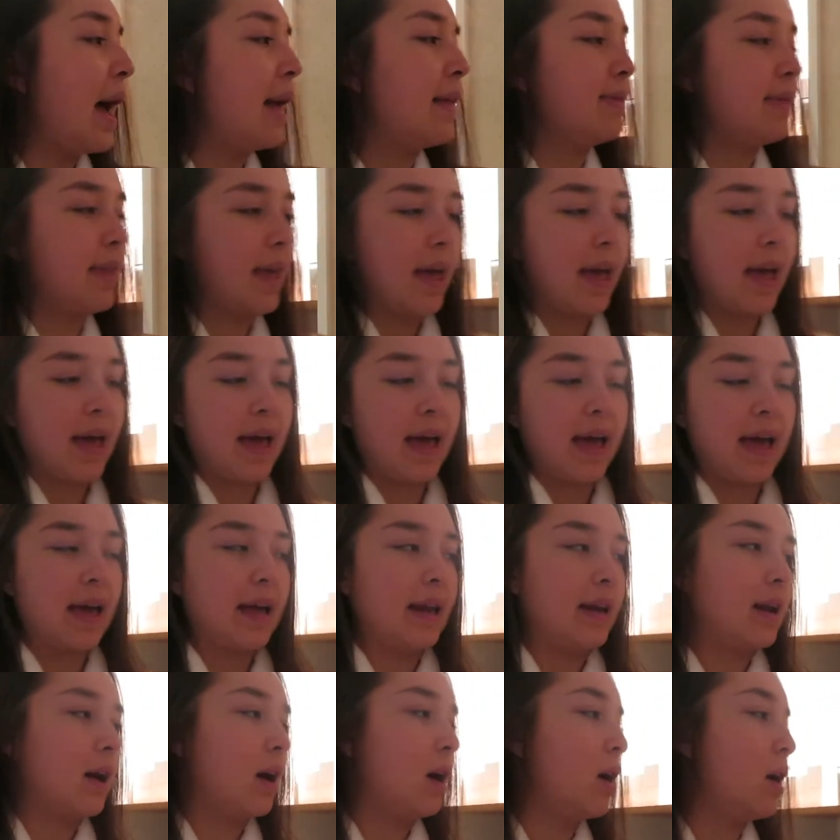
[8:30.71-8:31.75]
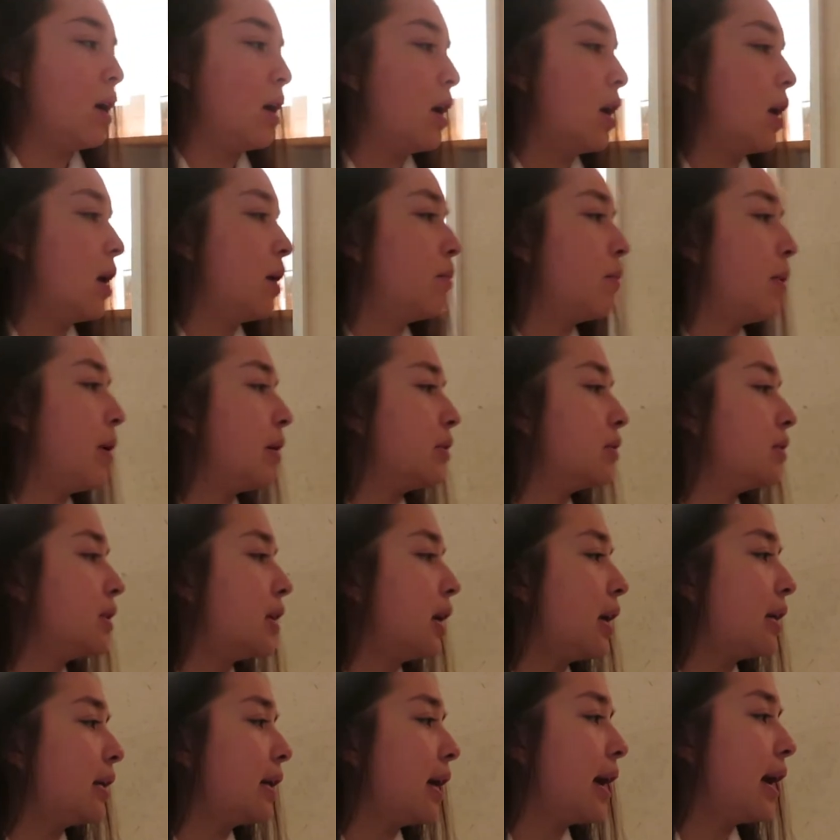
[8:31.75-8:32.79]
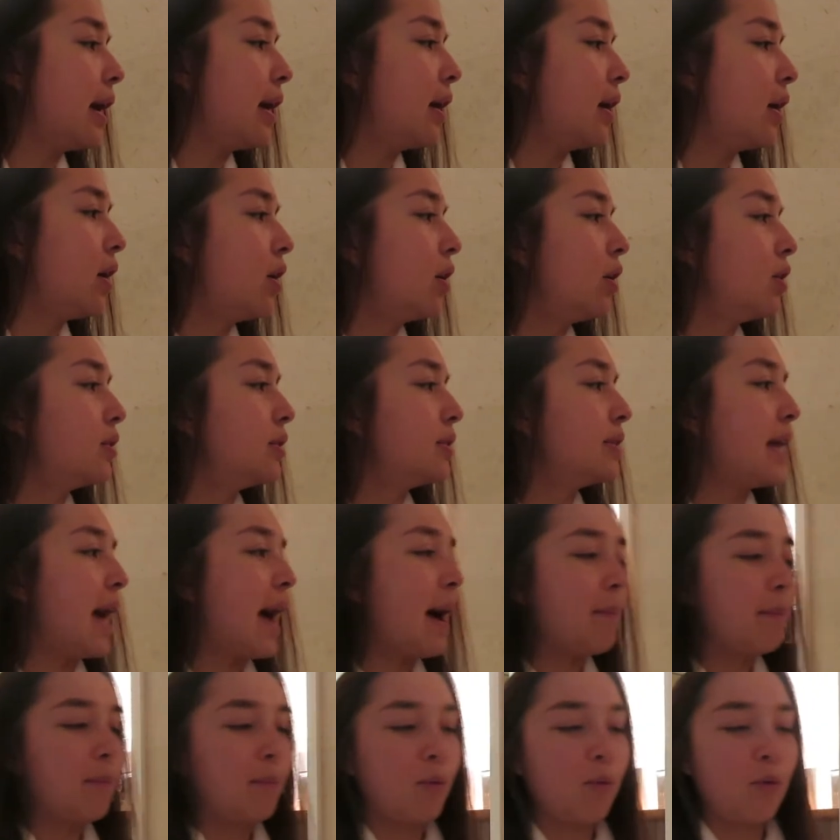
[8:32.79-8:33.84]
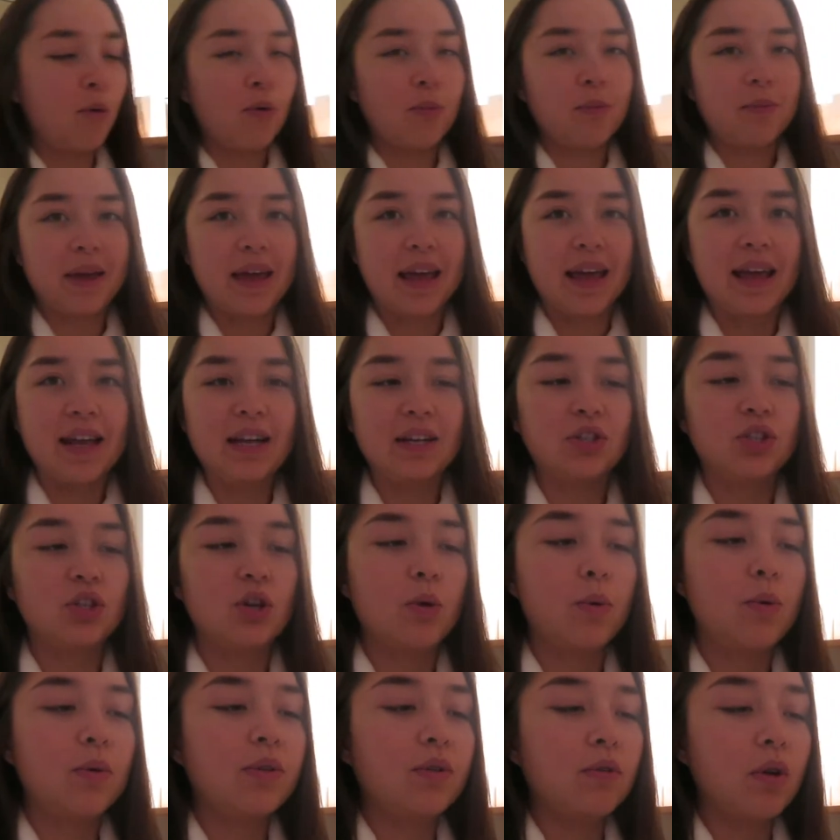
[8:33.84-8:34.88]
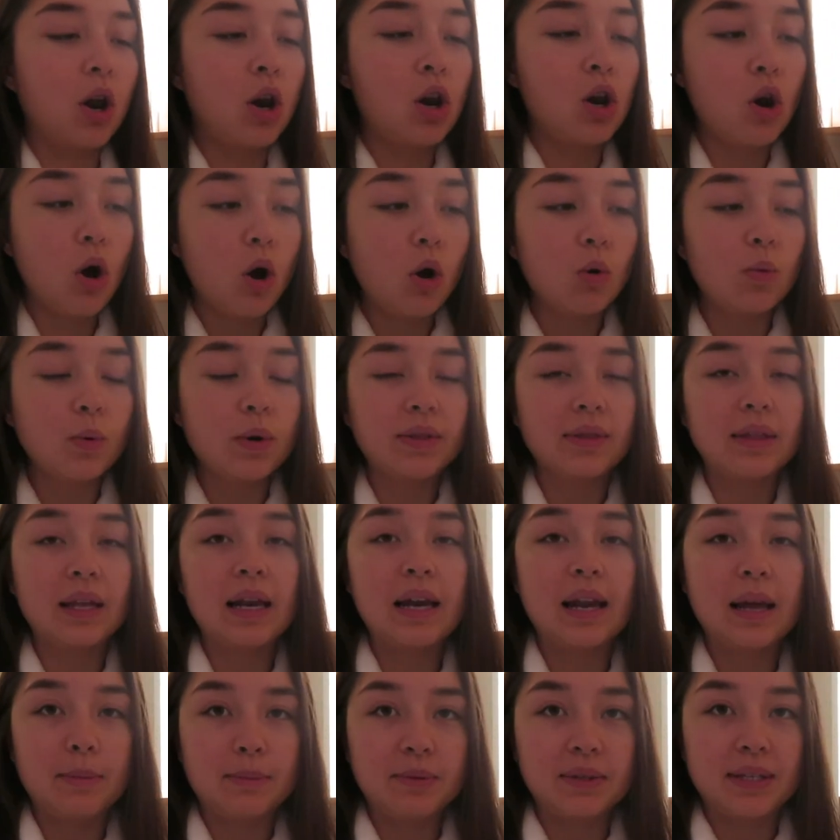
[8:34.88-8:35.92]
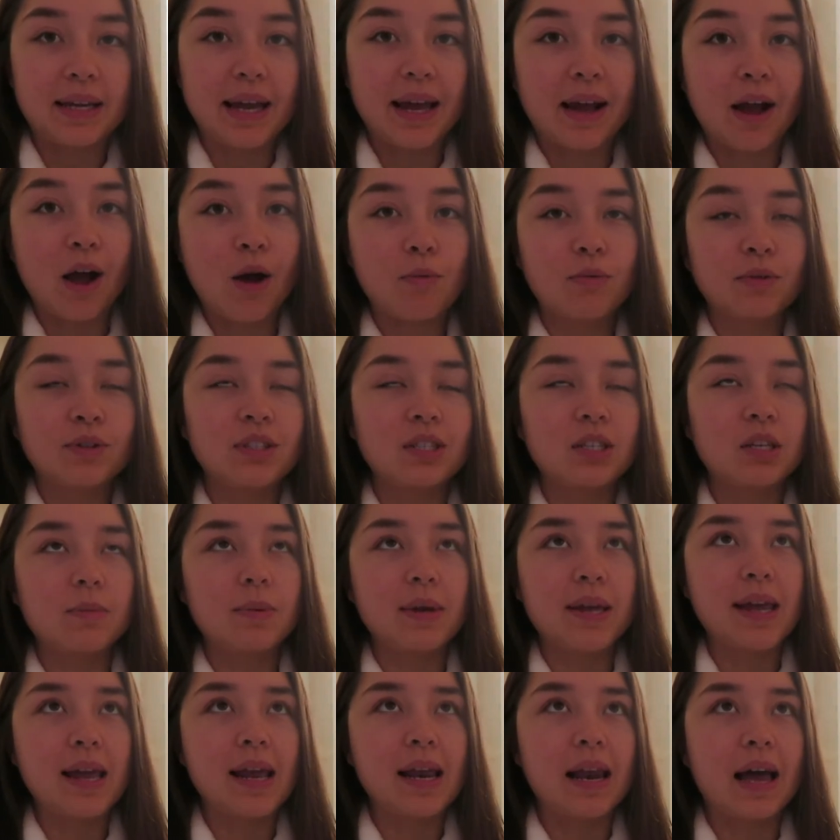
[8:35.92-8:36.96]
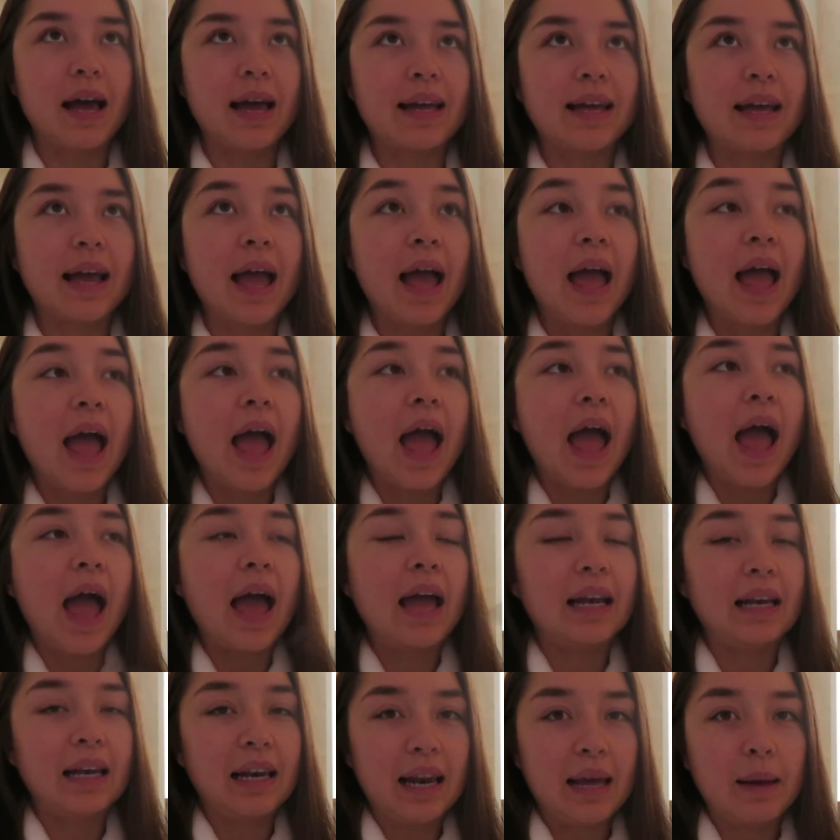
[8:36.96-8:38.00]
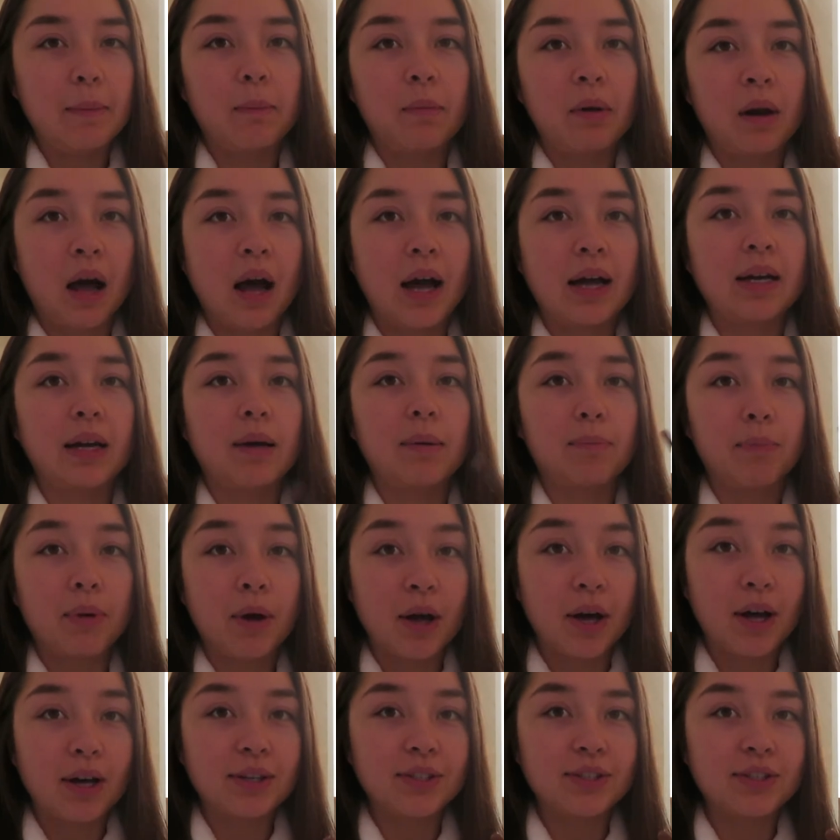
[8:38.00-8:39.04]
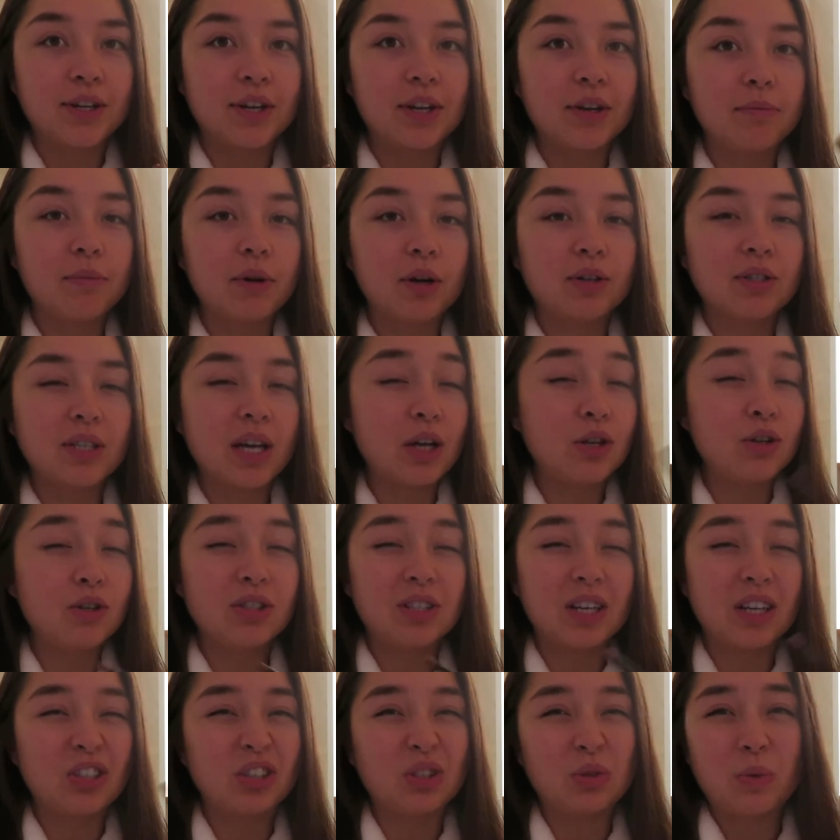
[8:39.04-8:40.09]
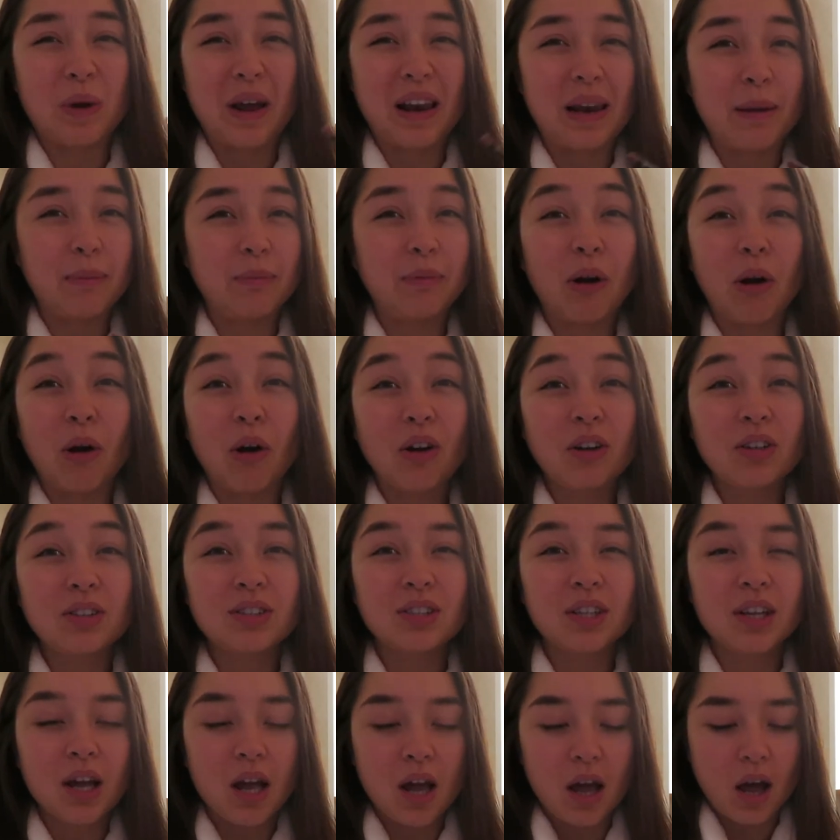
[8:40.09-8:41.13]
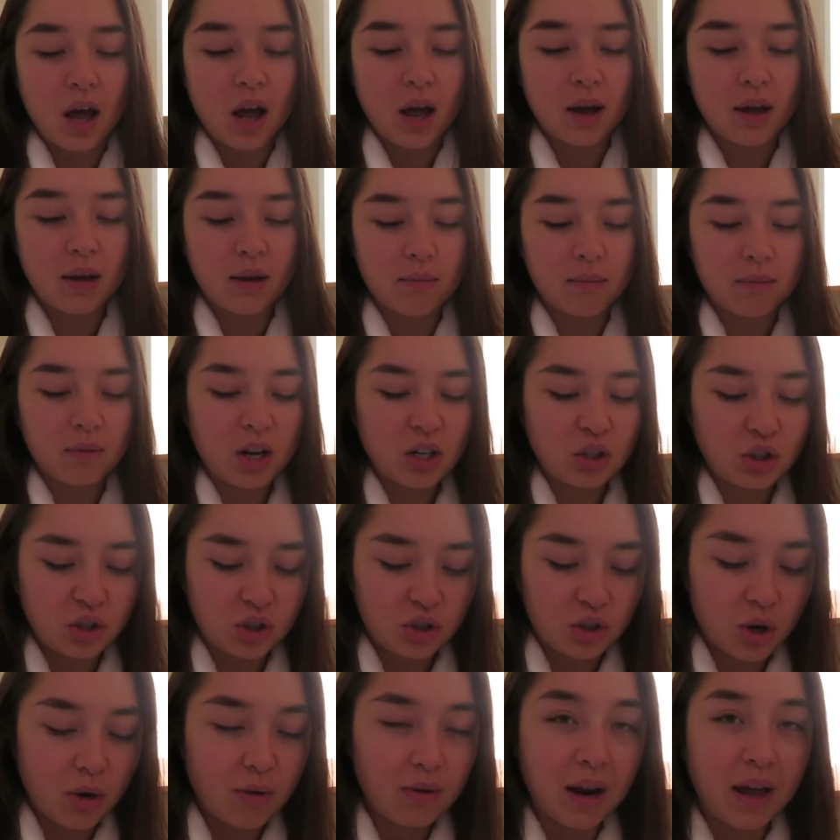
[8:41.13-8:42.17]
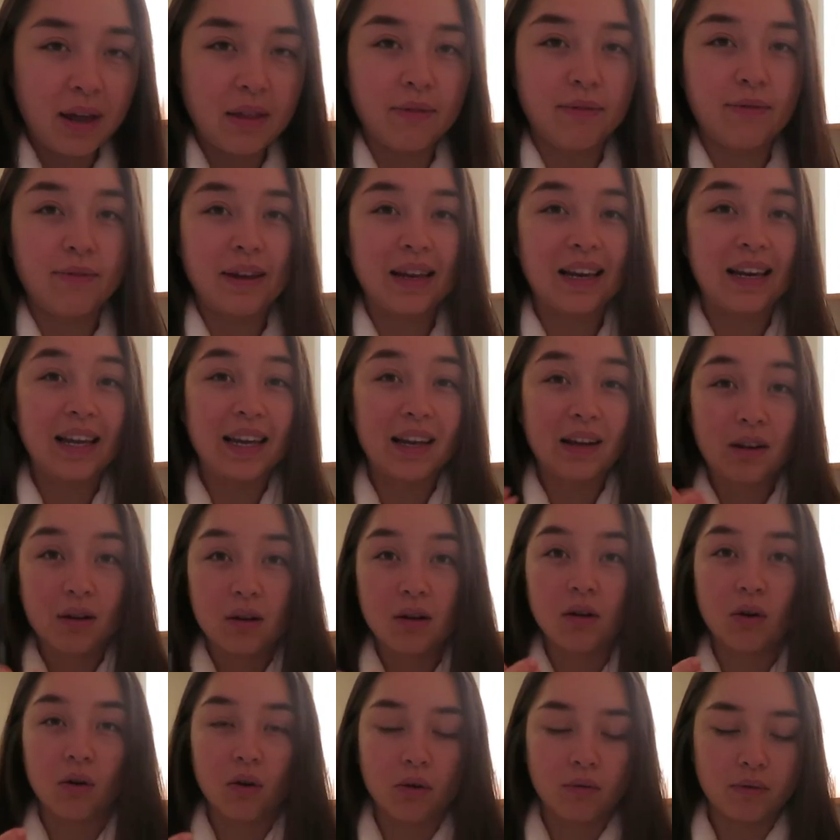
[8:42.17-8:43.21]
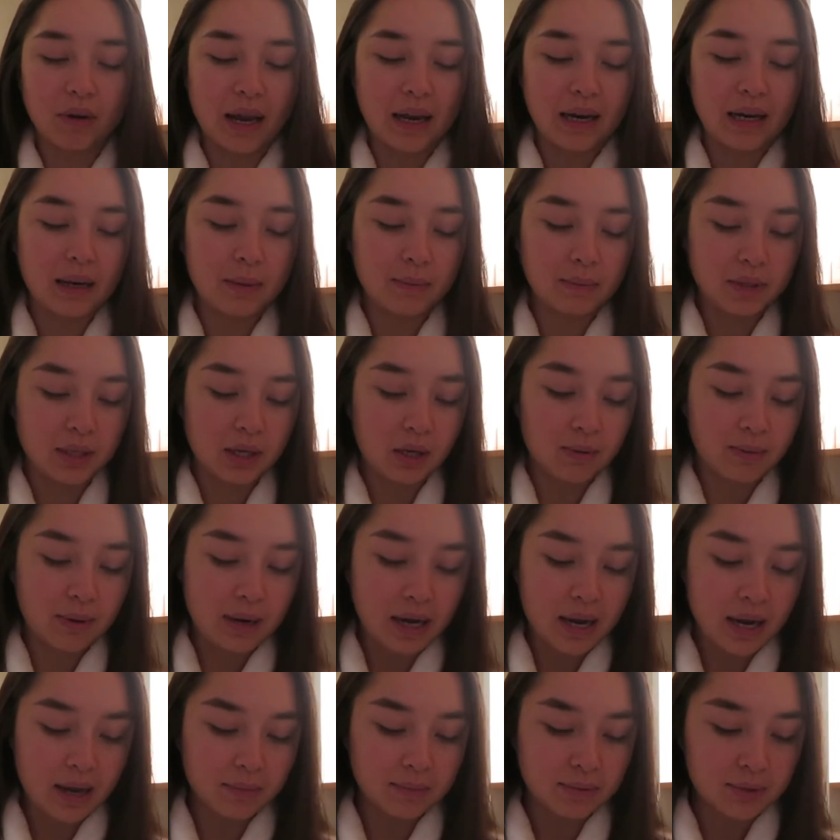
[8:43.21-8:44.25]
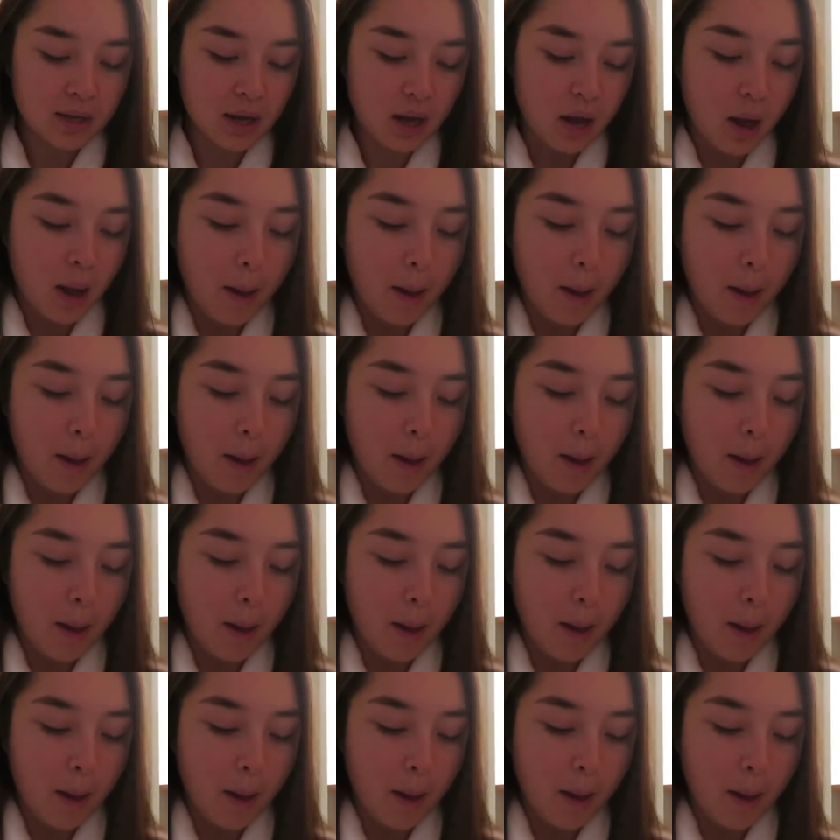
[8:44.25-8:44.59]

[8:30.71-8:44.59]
And then what else did I get? Sam bought me, so along with the lipstick, I wanted to be like a lip liner person, because I usually just wear lip gloss. I just don't like the feeling of like lipstick on my lips.